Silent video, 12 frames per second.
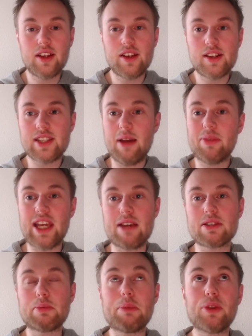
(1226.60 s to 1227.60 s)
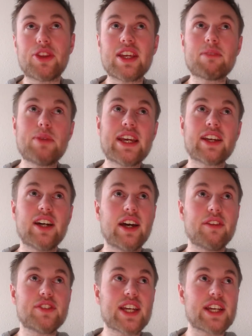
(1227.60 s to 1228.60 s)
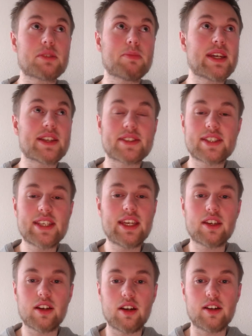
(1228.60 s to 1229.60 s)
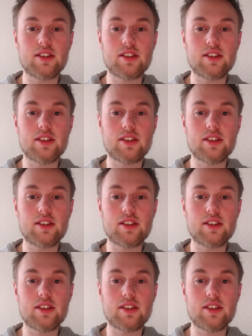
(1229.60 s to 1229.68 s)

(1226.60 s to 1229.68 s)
Sometimes people think being an INFJ is being a seeker,